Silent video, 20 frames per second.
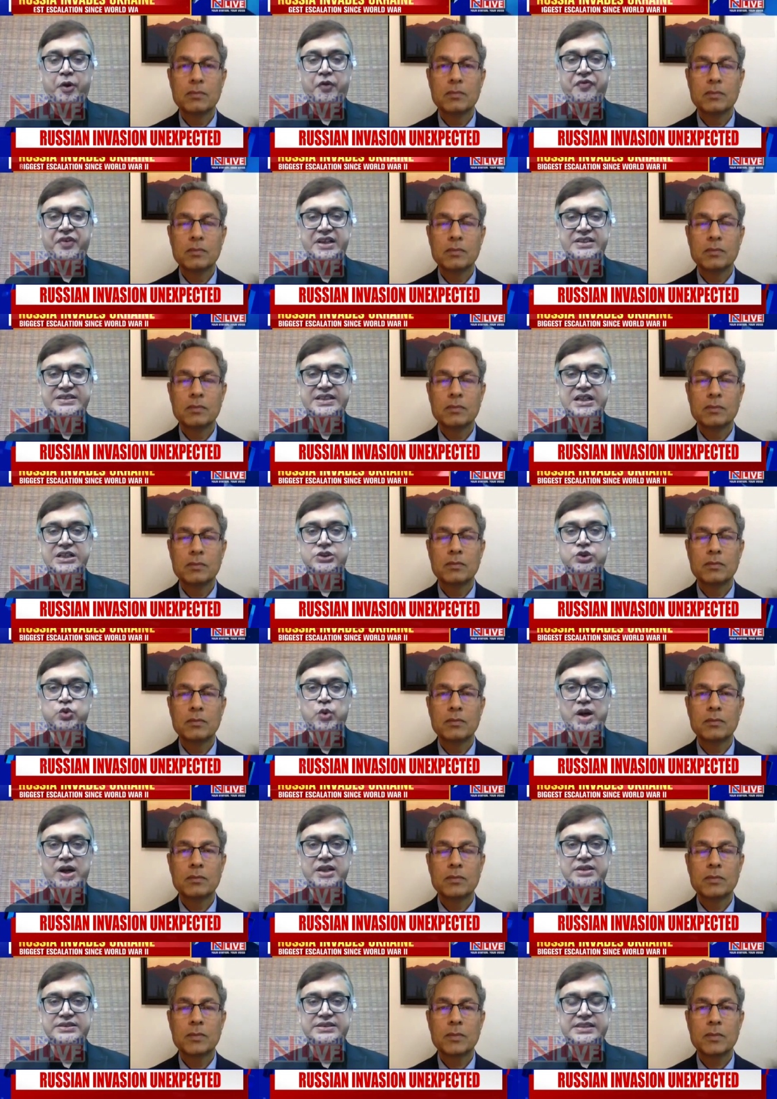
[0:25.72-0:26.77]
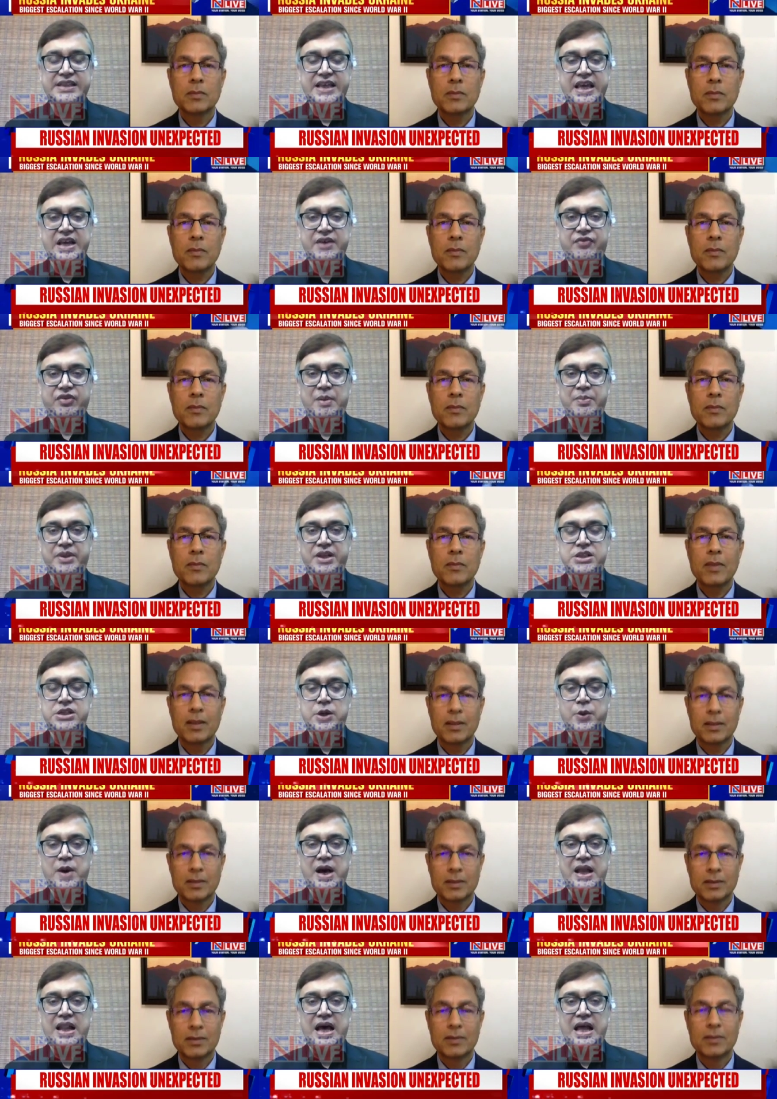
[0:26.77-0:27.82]
Speaker 1: Professor Swaran Singh from the
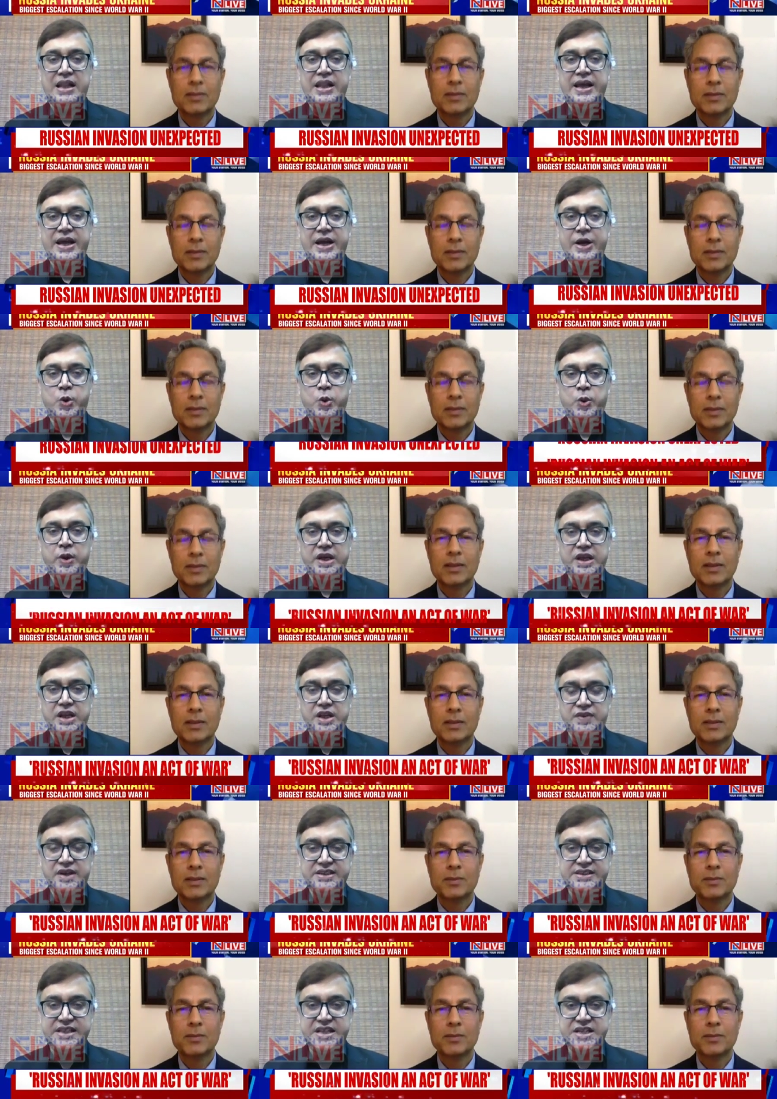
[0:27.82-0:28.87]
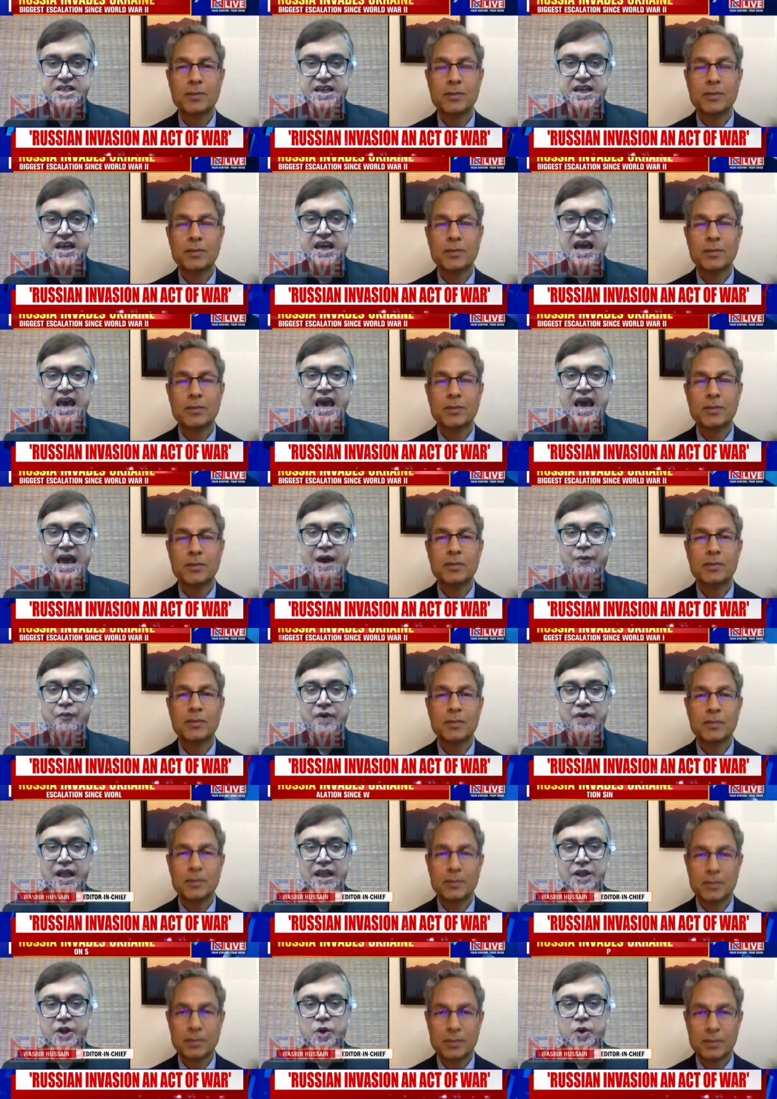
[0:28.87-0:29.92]
Jawaharlal Nehru University, a
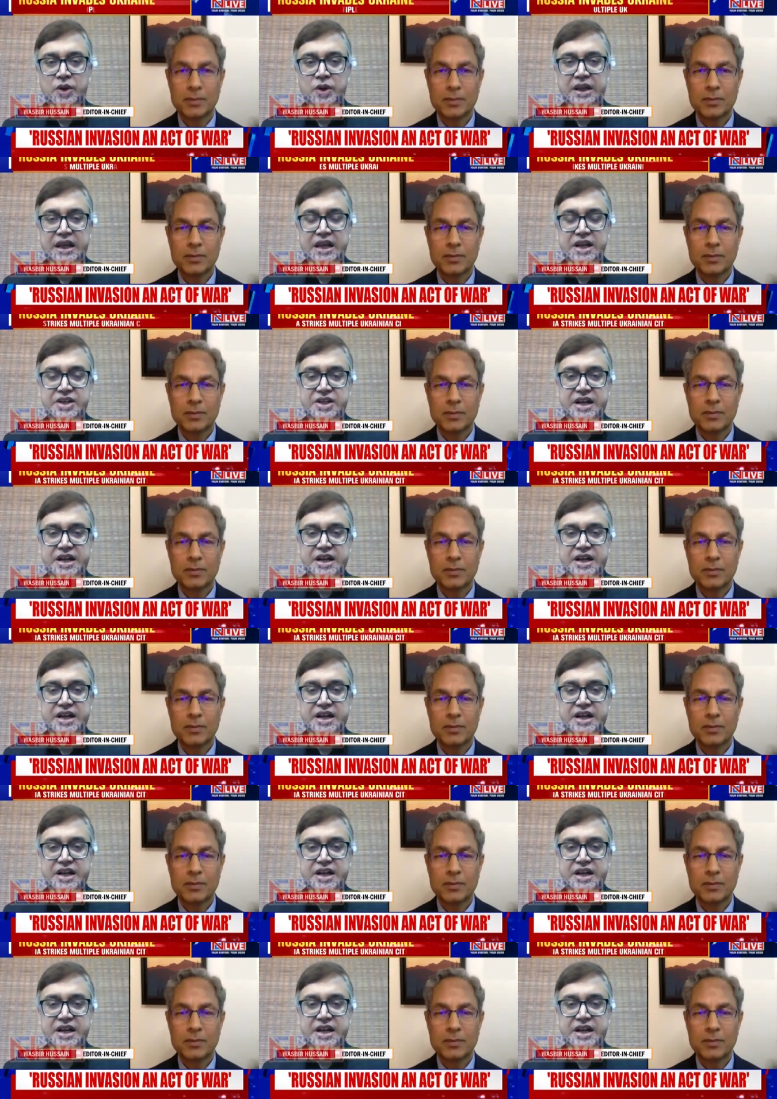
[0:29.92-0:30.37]
well known